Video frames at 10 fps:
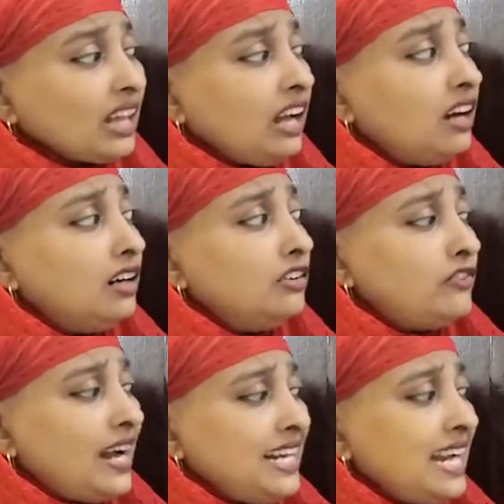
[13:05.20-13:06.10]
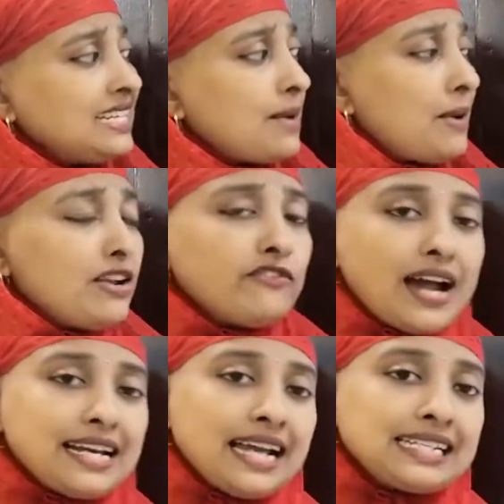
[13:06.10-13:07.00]
finite type, under
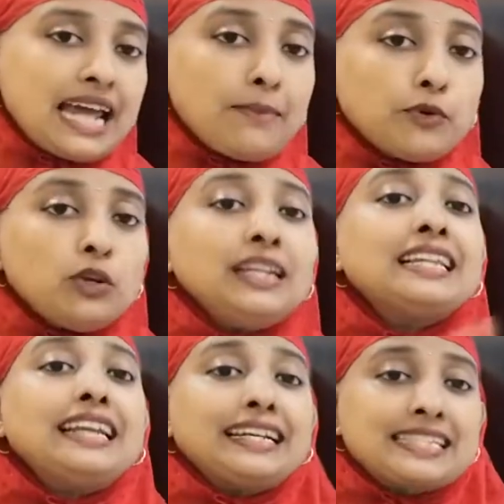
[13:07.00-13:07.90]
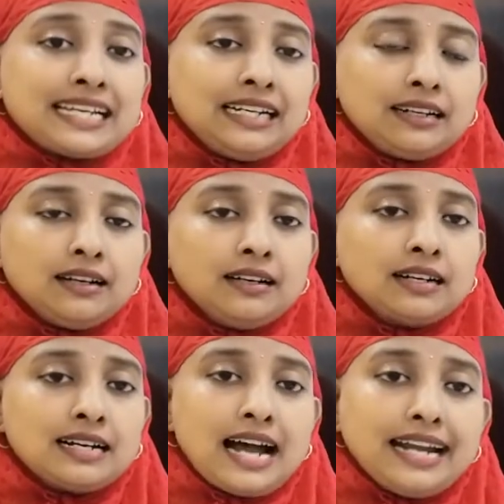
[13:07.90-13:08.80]
finite type only the lexical
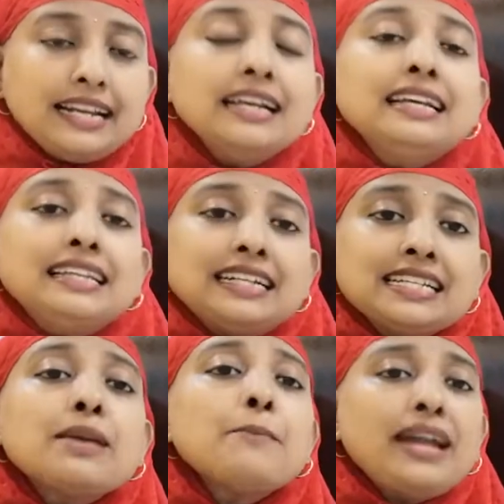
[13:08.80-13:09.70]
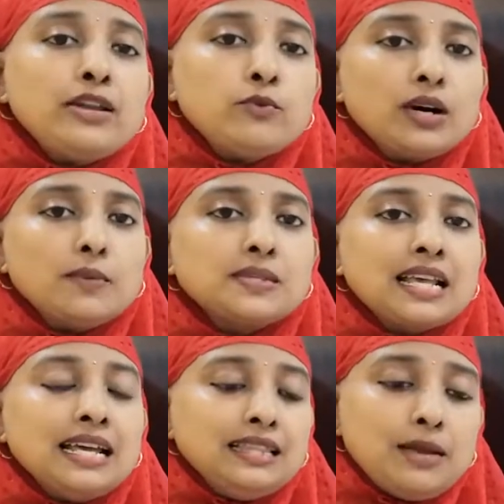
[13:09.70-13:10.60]
kind, that is the main verbs.
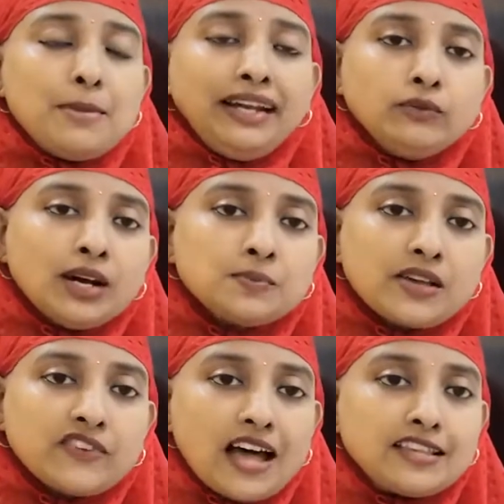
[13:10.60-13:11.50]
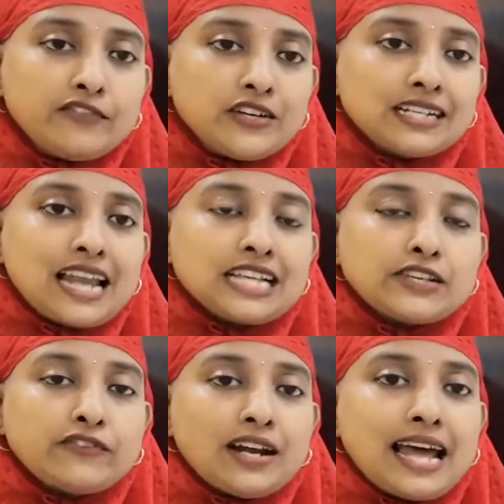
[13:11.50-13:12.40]
The main verbs are further
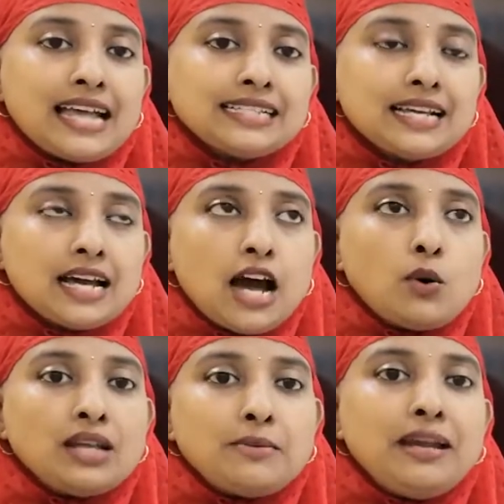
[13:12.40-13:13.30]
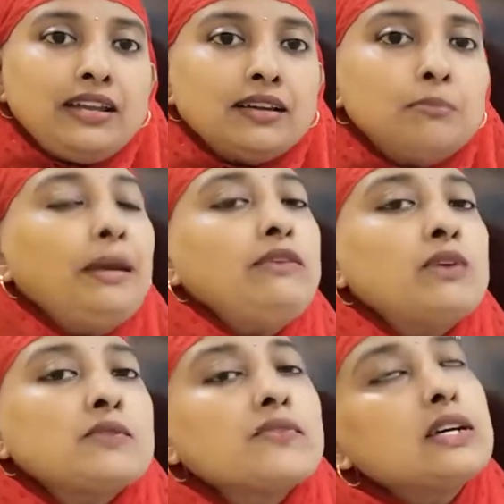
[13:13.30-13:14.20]
classified as, how are the main
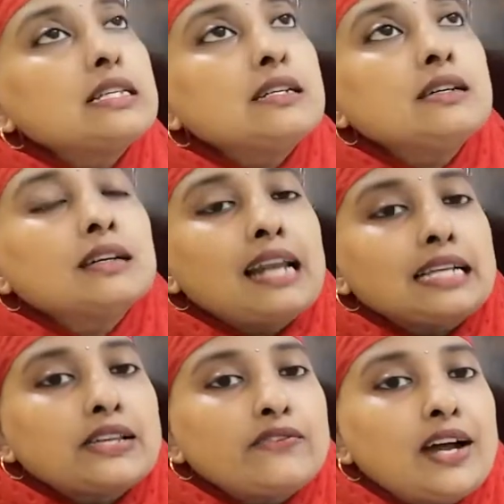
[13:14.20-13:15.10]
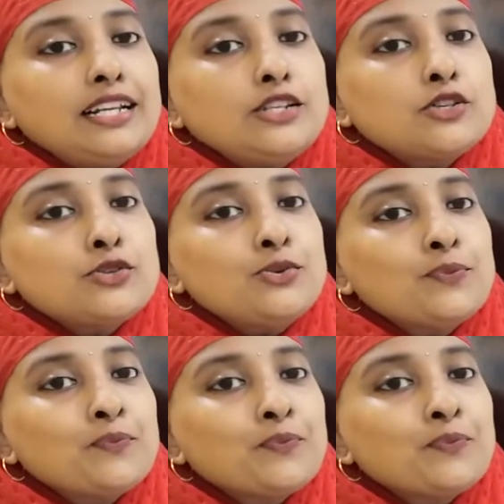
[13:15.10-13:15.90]
verbs further classified into?